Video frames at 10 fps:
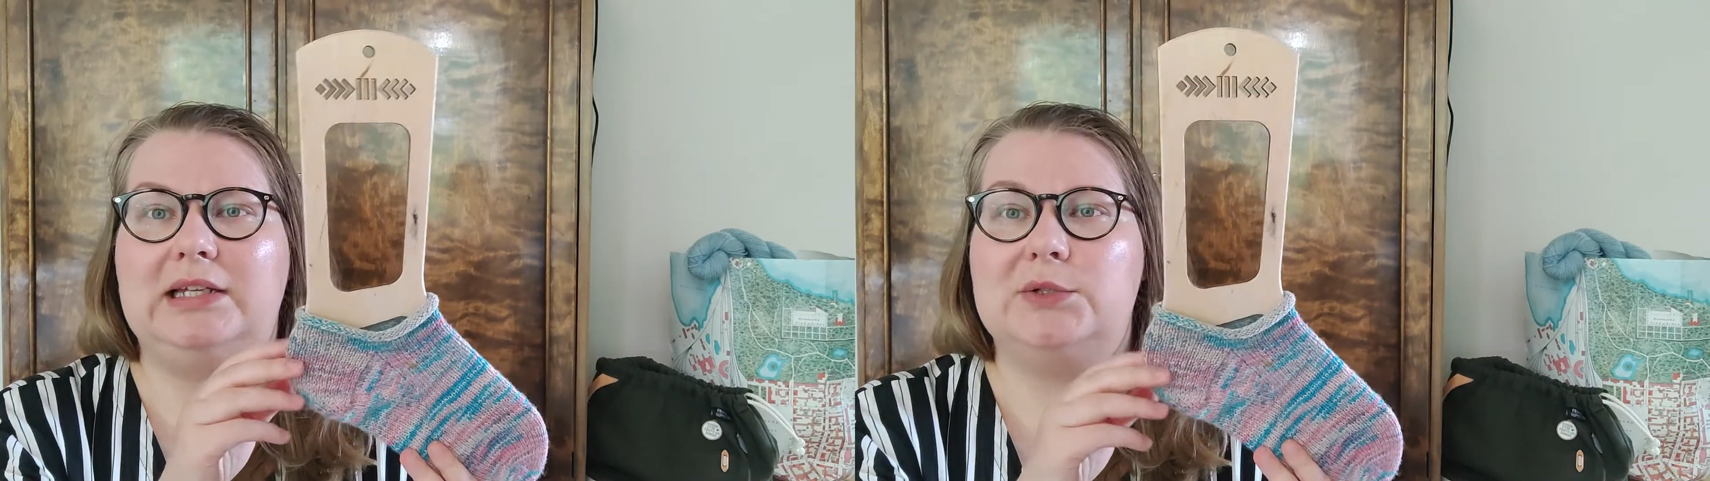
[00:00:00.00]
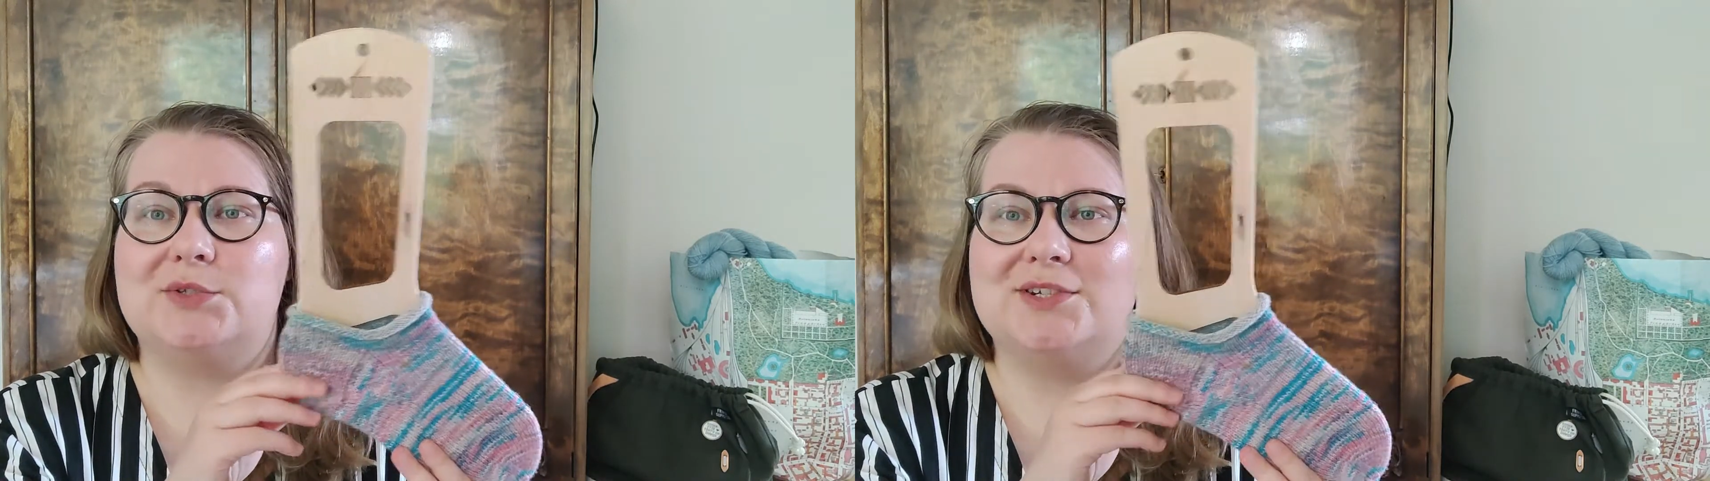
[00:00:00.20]

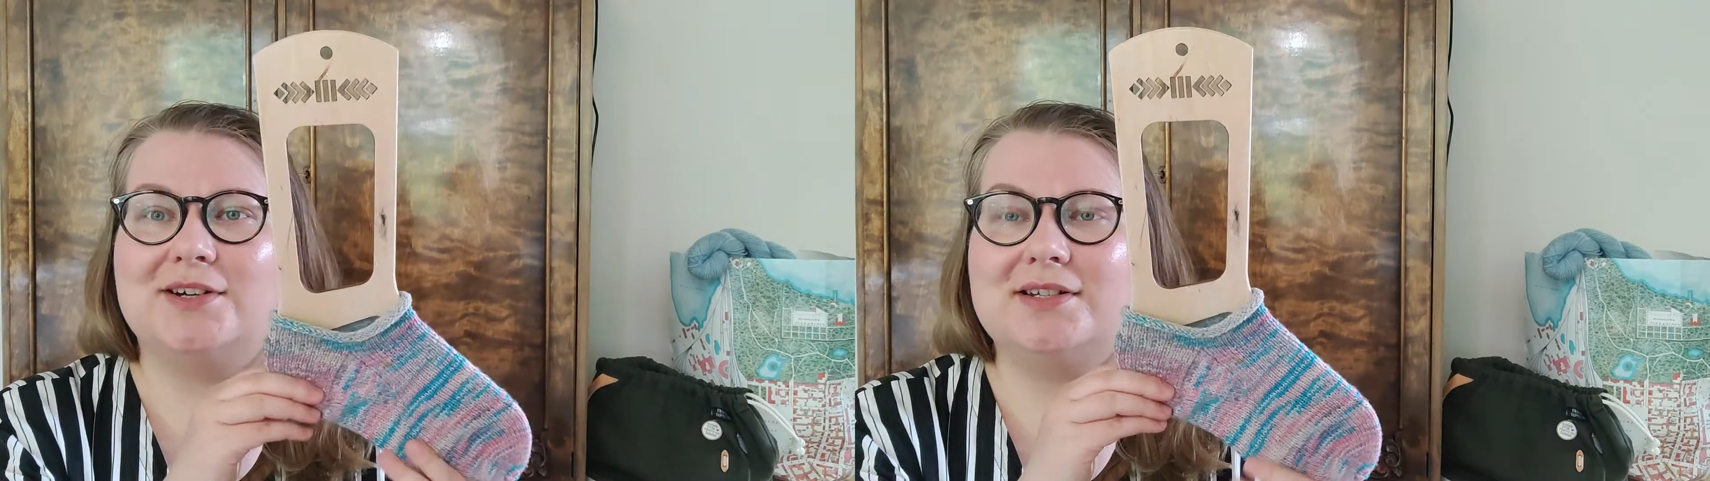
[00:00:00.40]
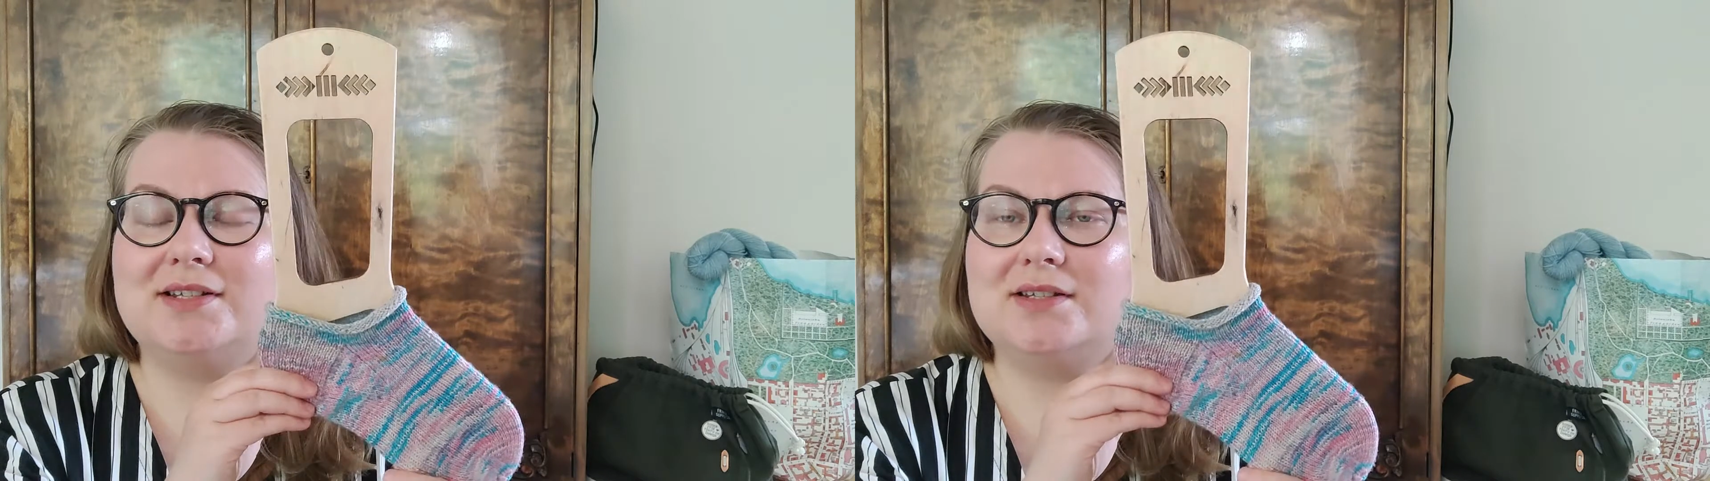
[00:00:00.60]
looks
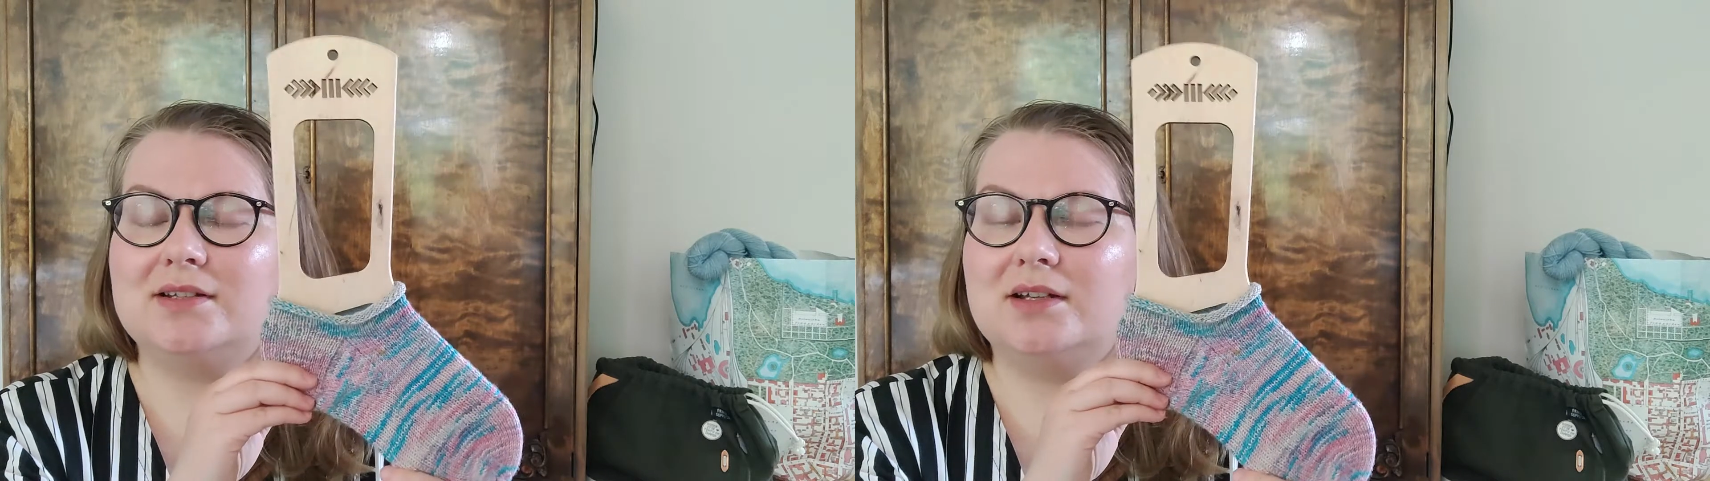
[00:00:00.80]
nice.